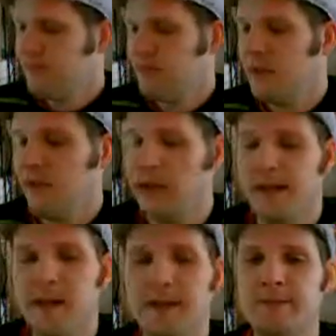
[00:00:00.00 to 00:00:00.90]

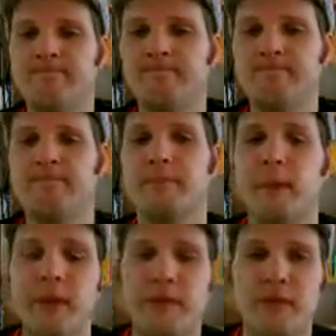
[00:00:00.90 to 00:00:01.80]
Yeah, and my
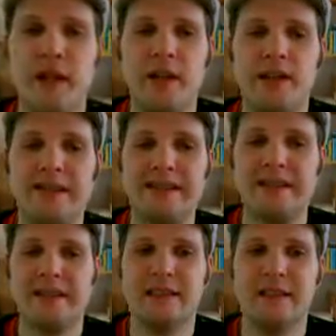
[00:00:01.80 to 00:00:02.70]
best friend
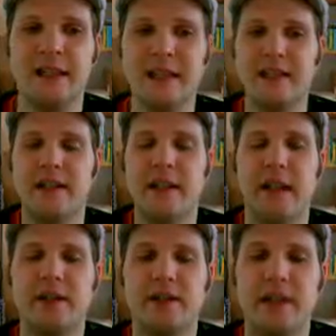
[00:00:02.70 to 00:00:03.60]
says that he
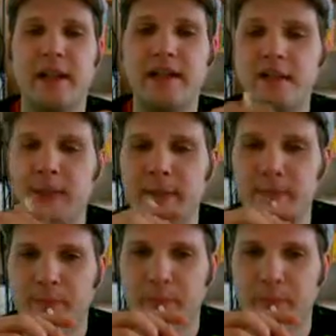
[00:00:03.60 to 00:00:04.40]
understands me,